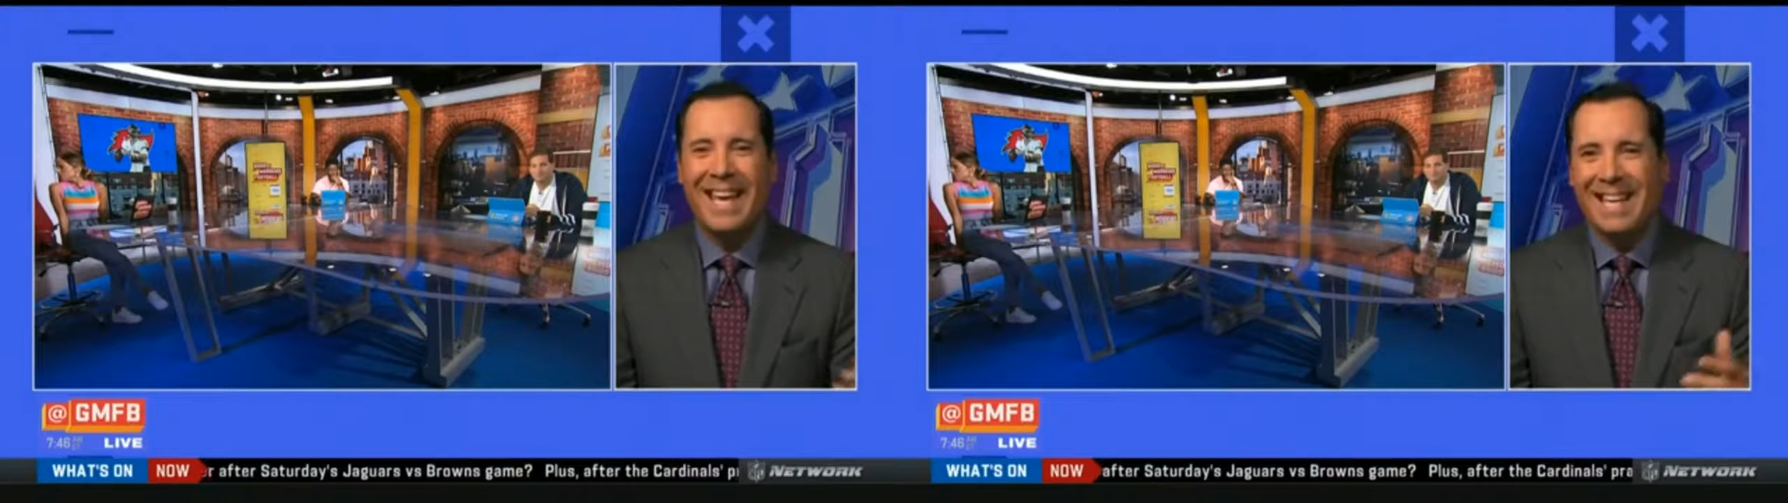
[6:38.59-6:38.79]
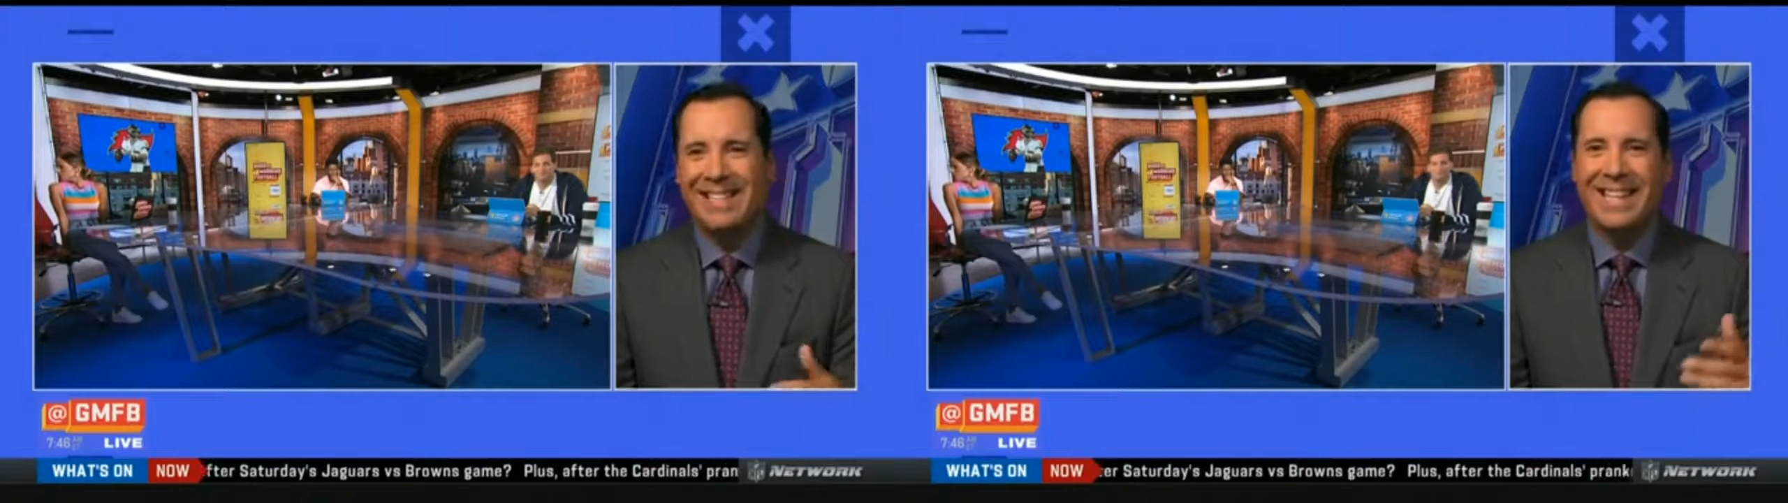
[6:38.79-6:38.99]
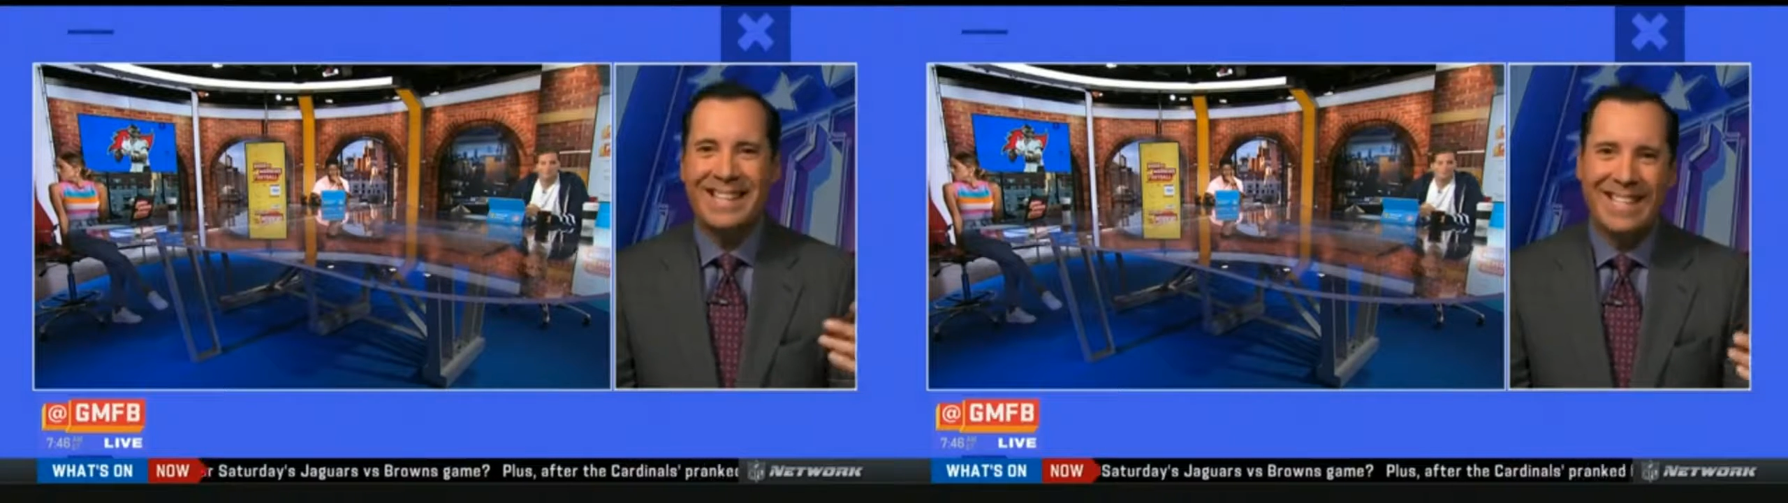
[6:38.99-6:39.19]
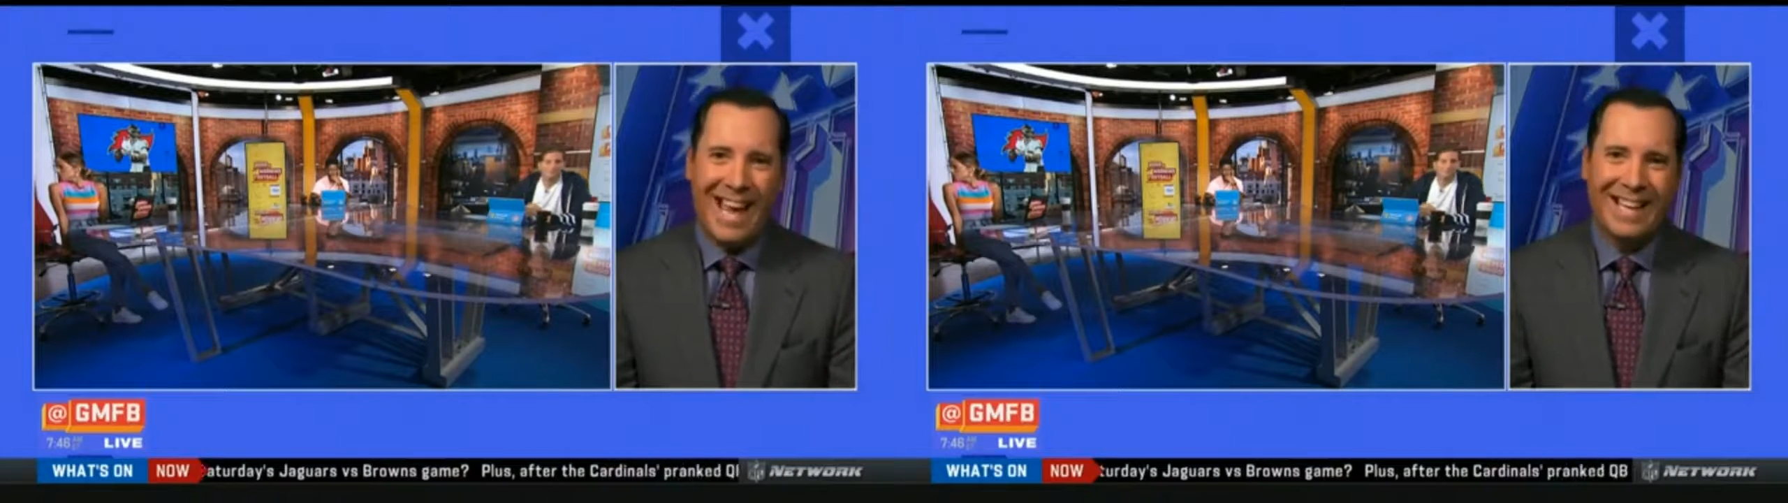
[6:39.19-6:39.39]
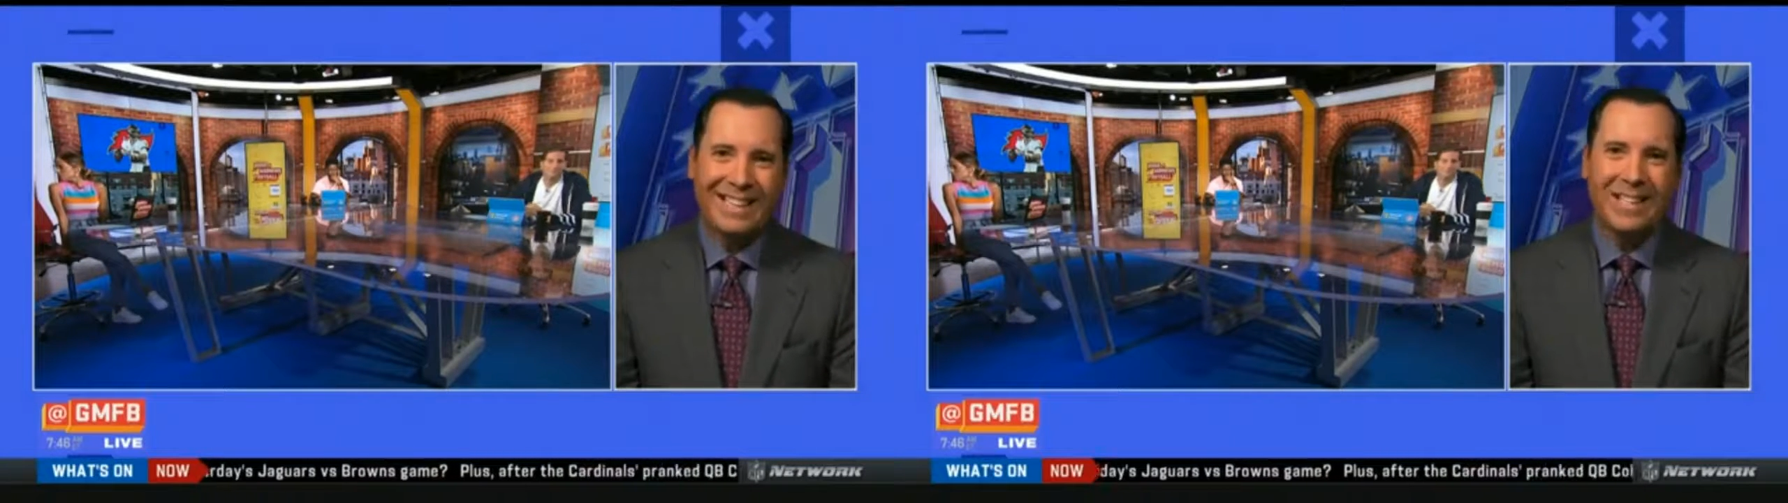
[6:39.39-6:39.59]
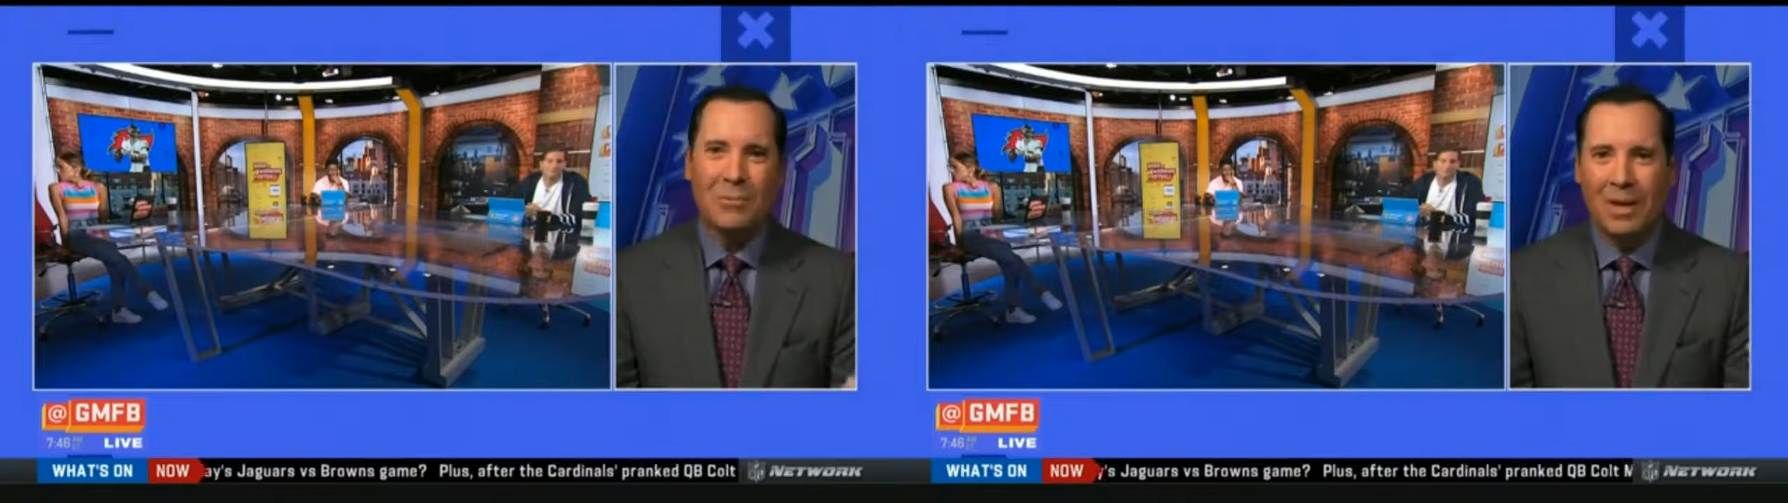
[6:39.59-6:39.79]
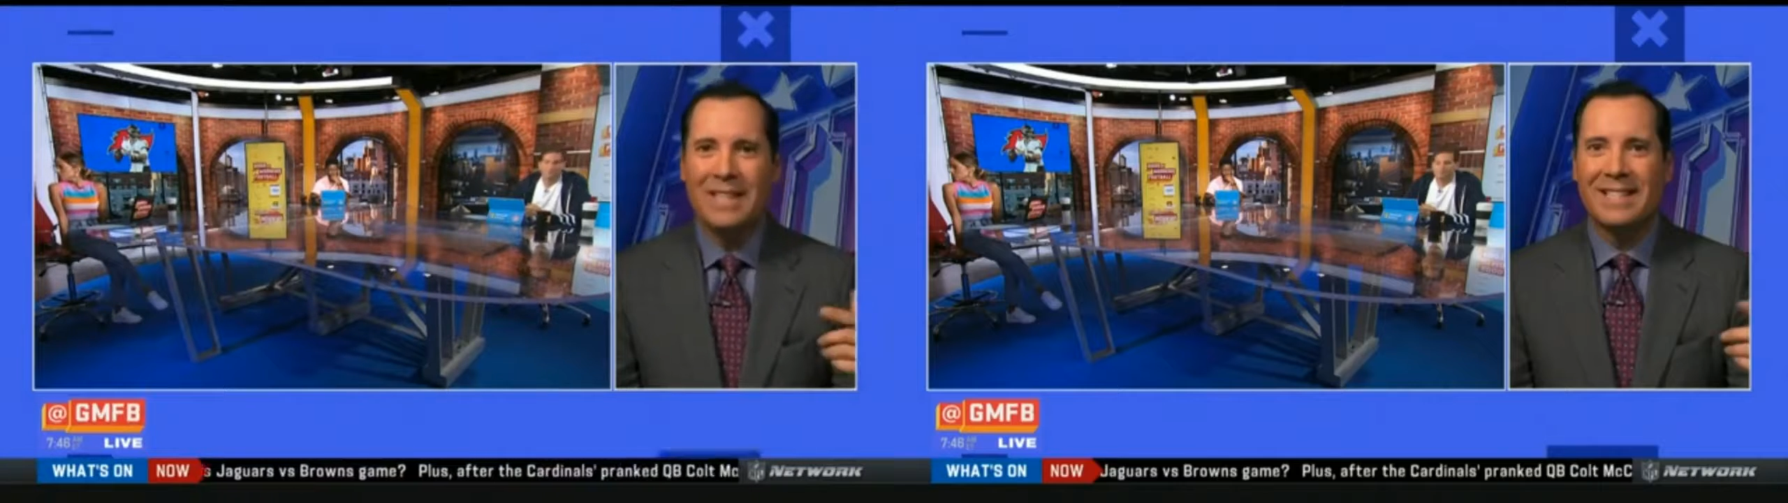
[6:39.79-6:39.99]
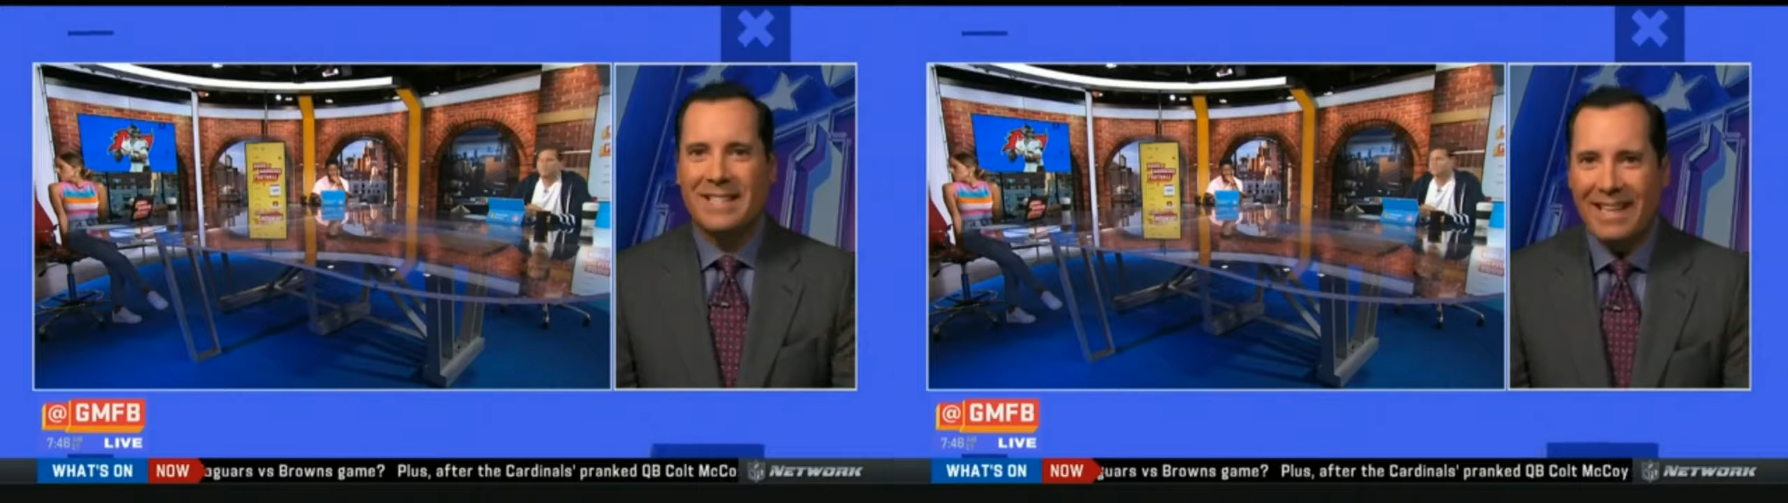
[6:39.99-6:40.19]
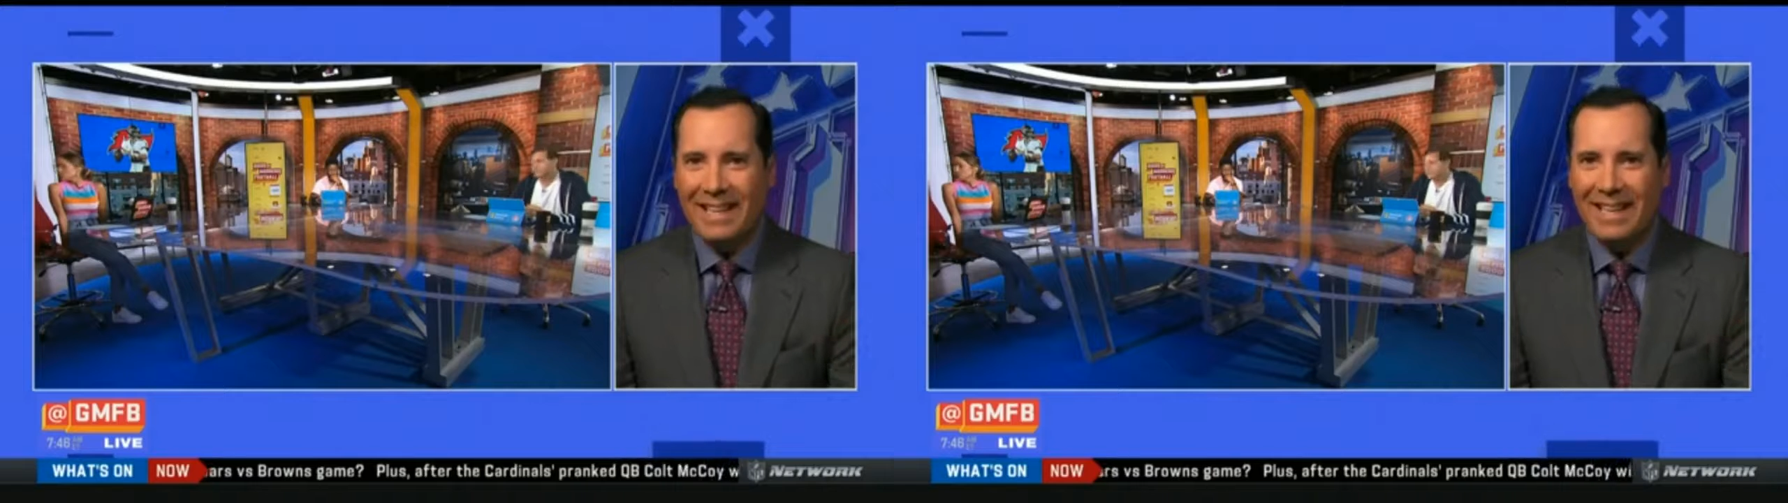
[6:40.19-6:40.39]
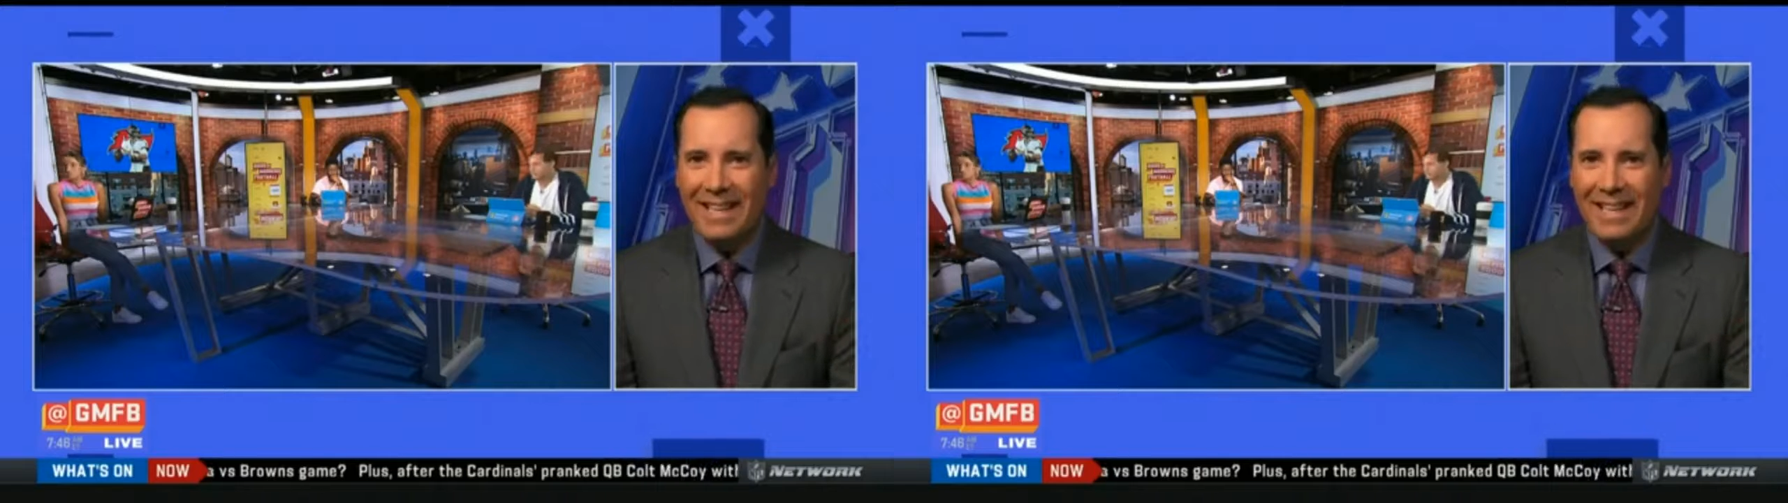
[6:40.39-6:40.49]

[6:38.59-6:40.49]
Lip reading: isn't exactly what he's thinking.